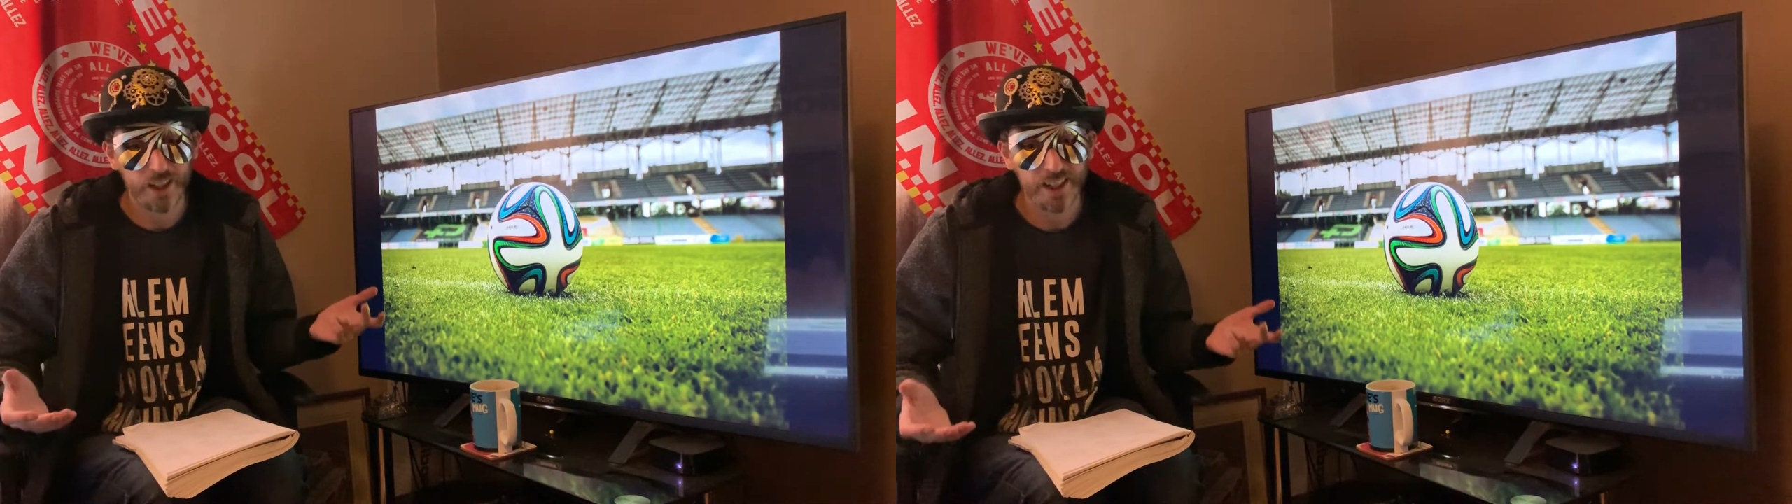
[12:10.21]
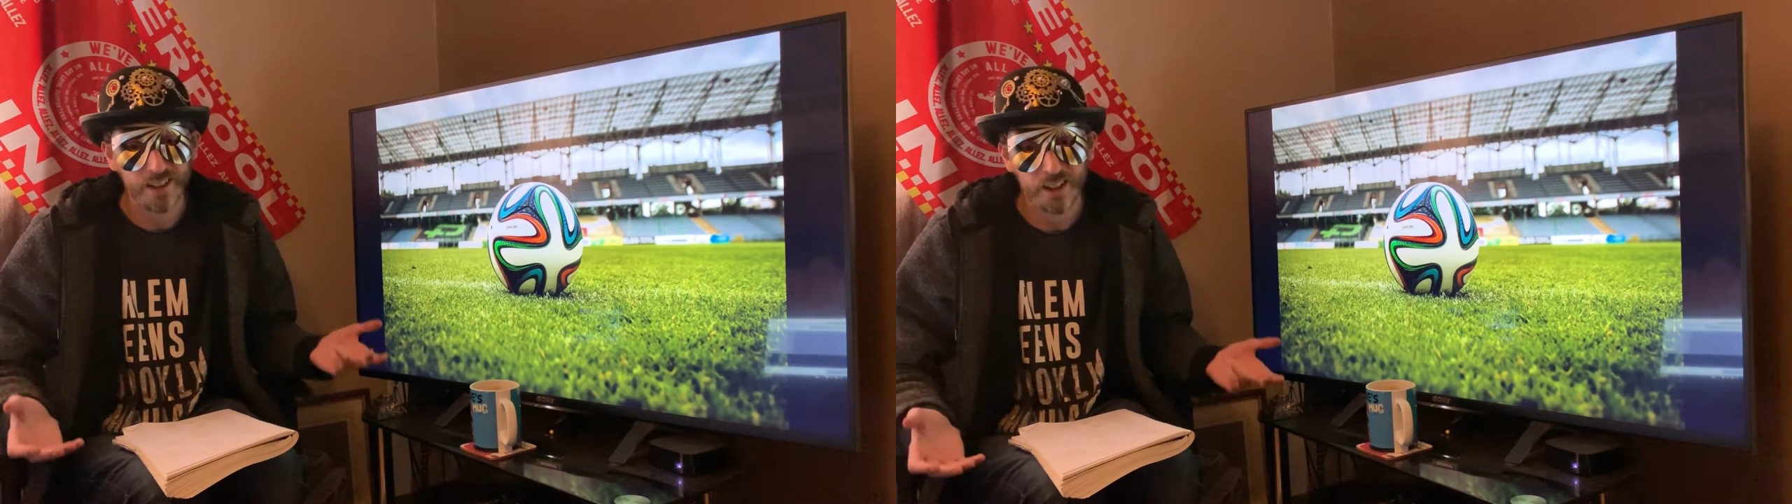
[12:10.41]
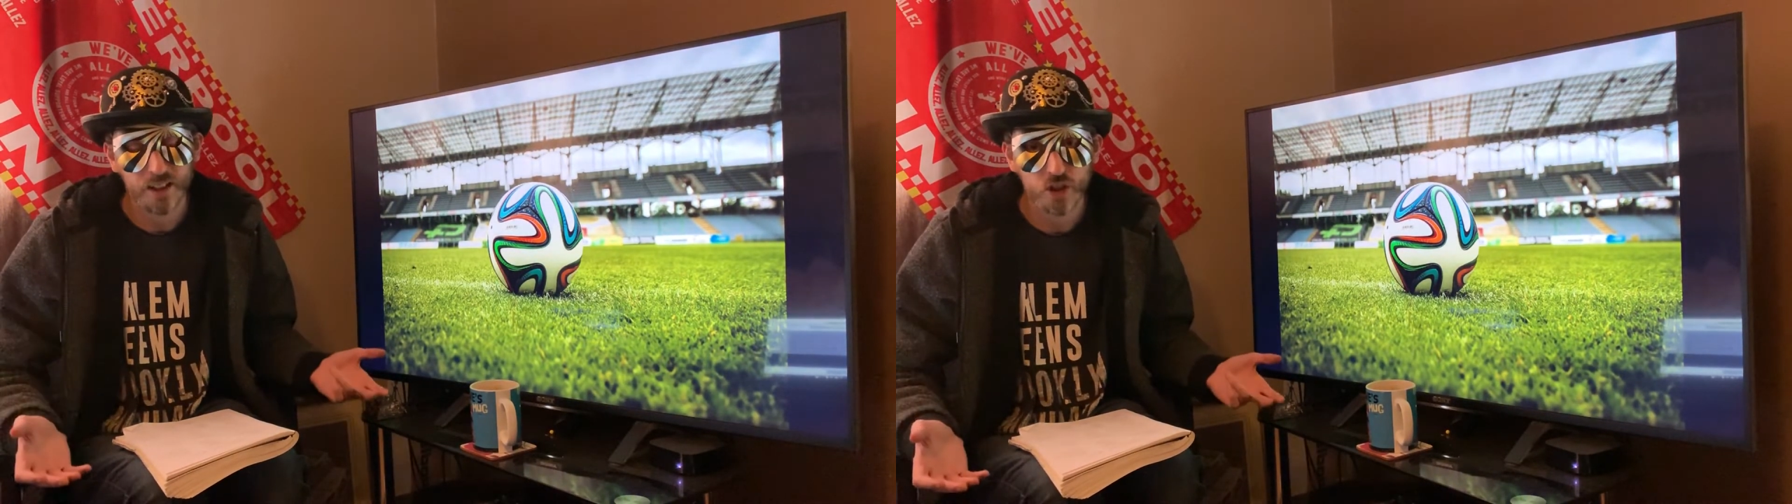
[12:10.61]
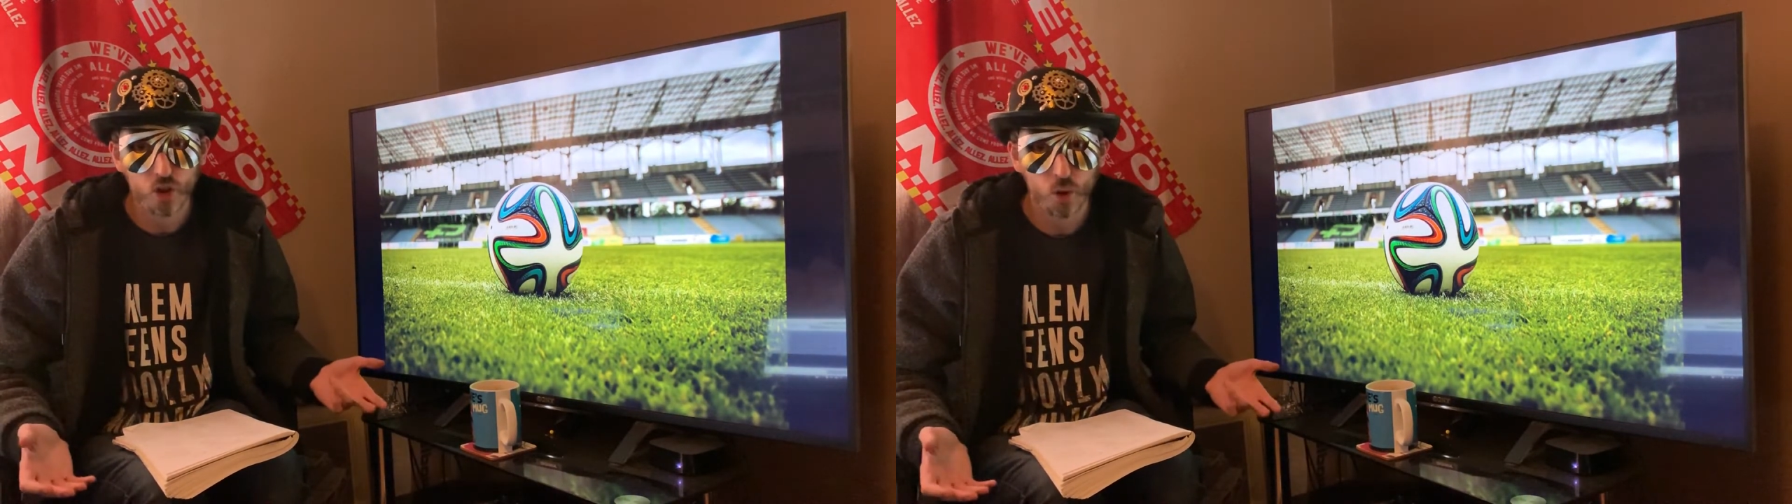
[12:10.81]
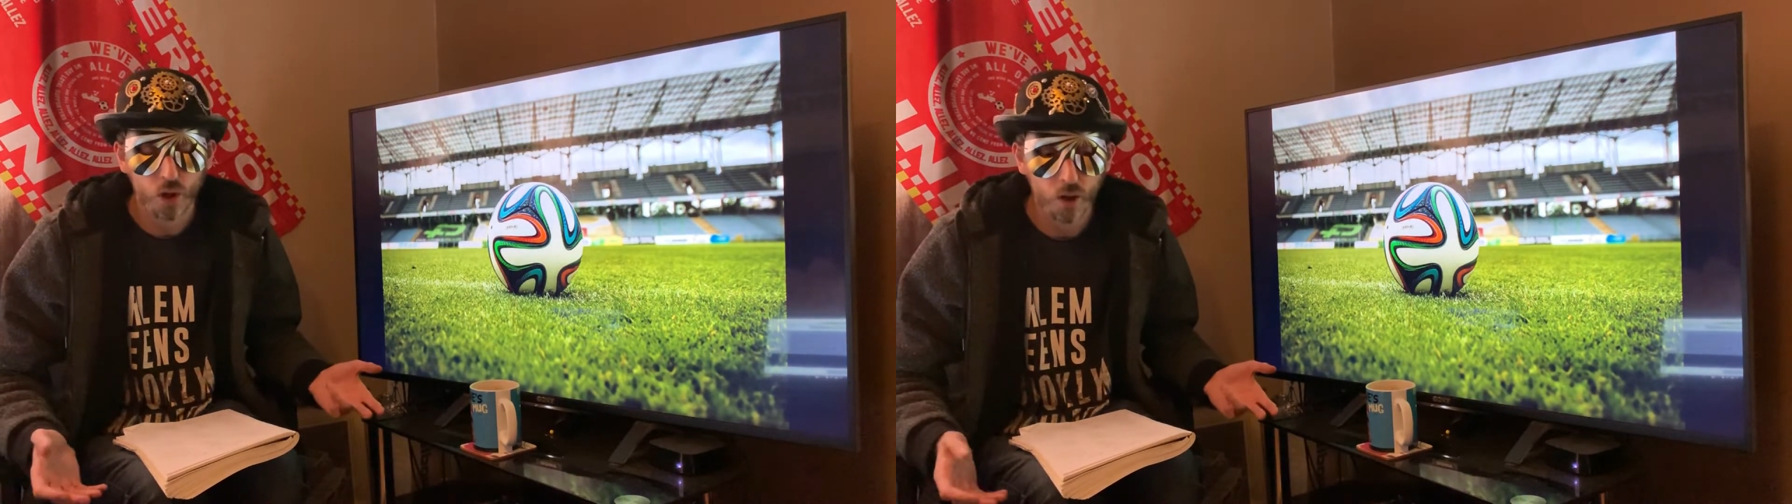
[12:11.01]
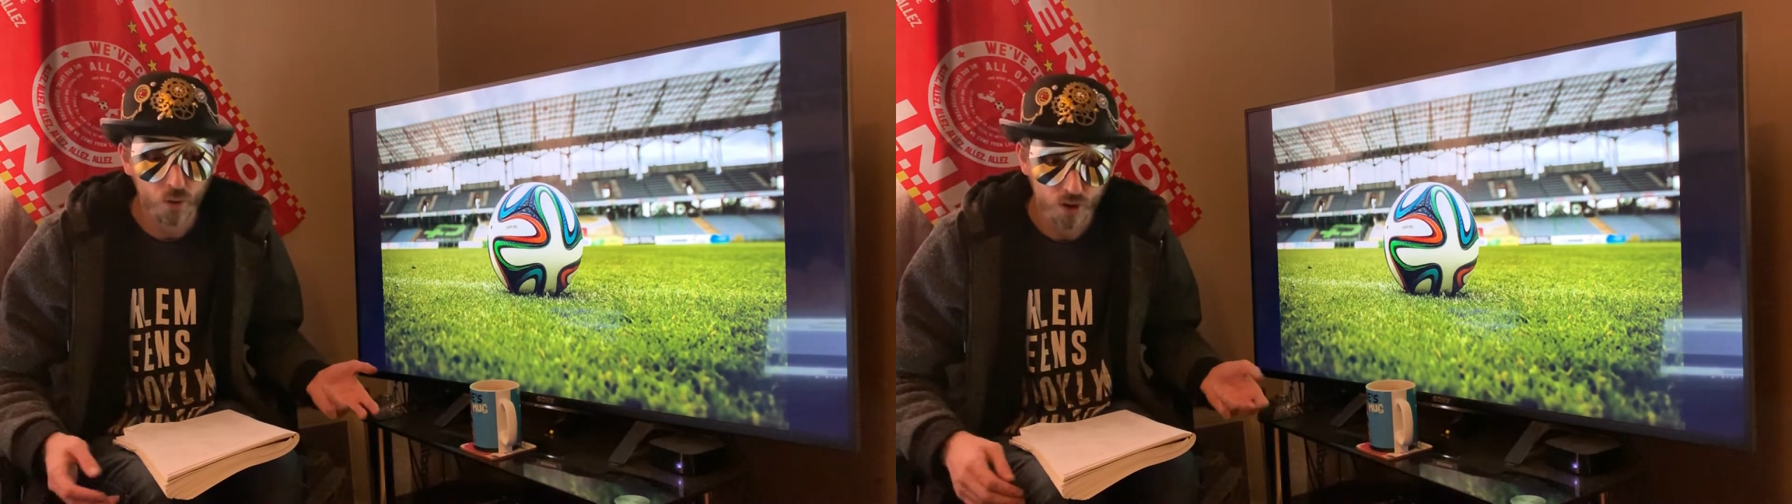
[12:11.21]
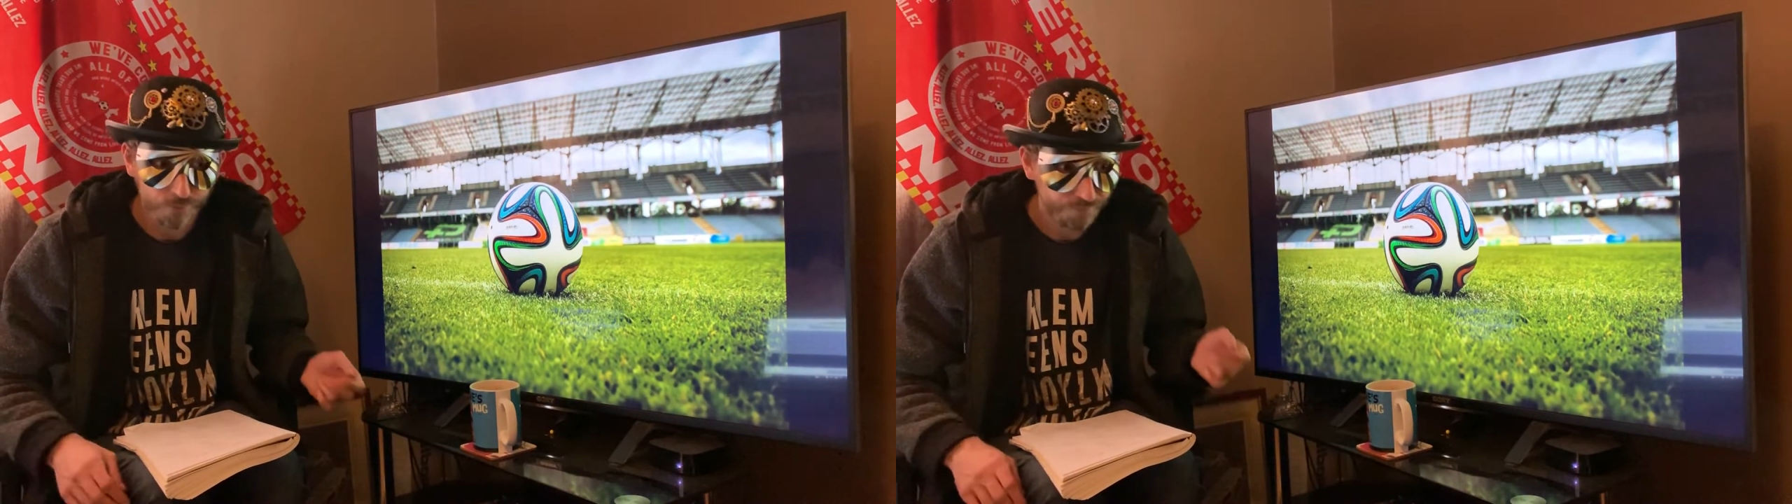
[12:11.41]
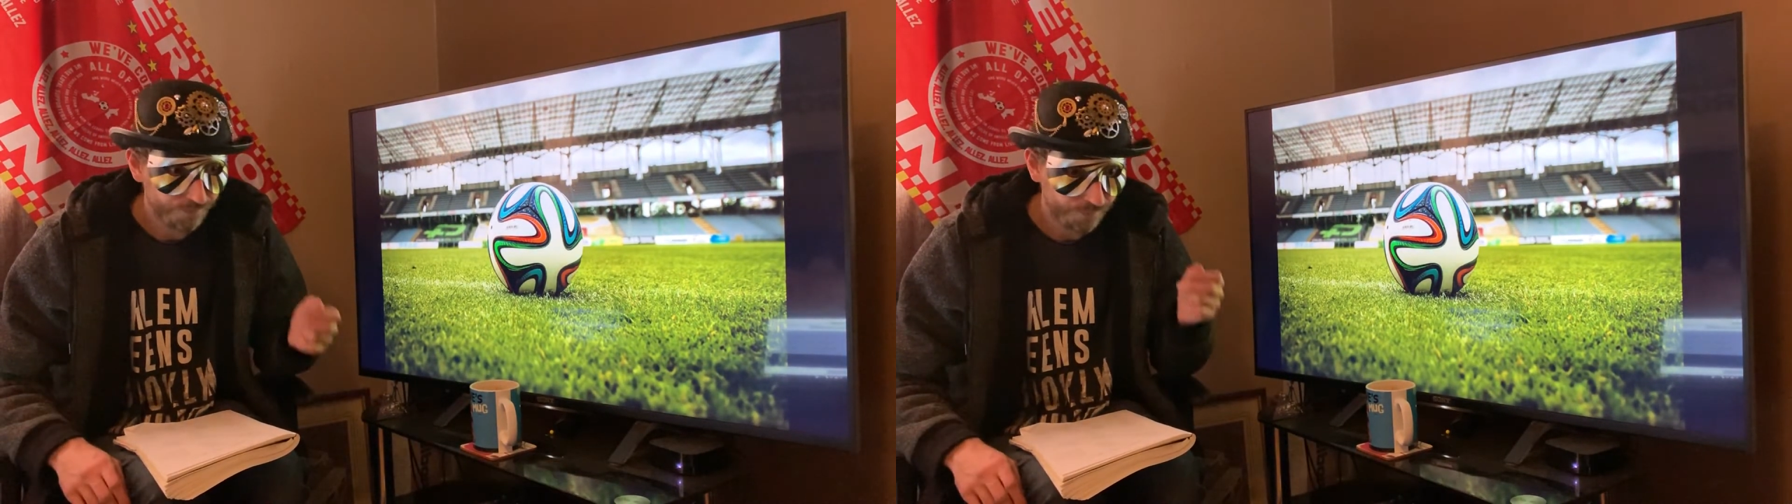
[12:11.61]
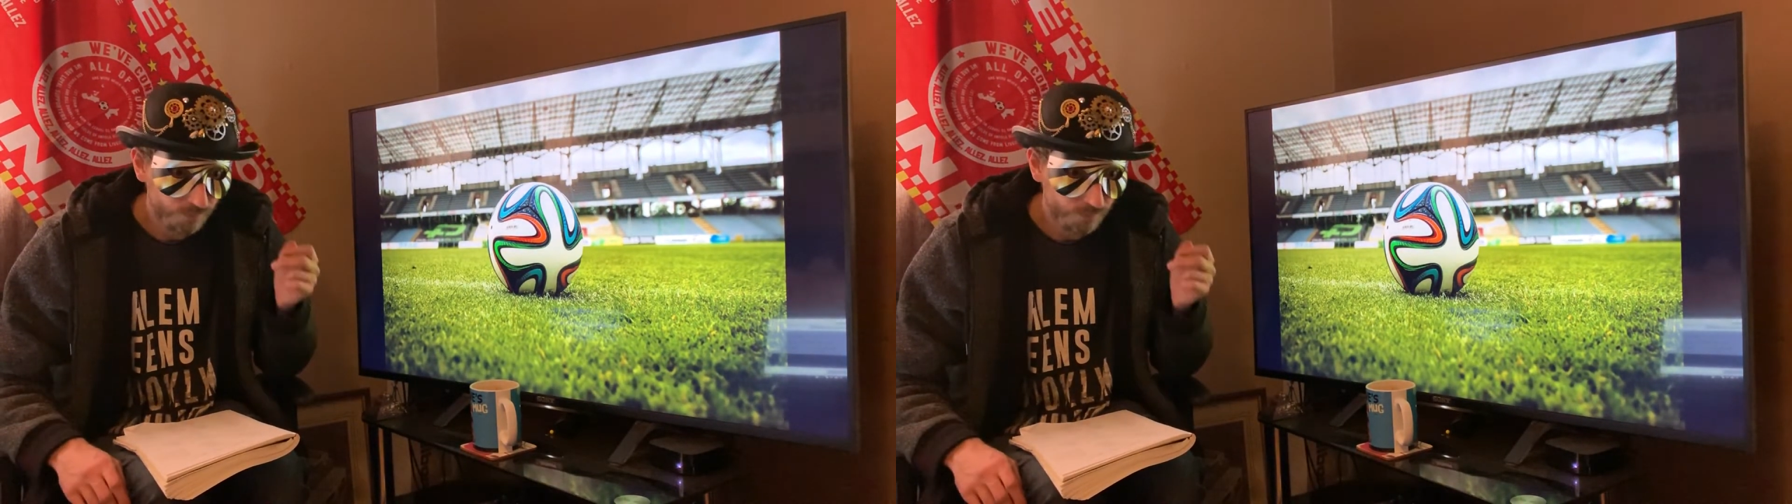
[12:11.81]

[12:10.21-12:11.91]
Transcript: he does score goals.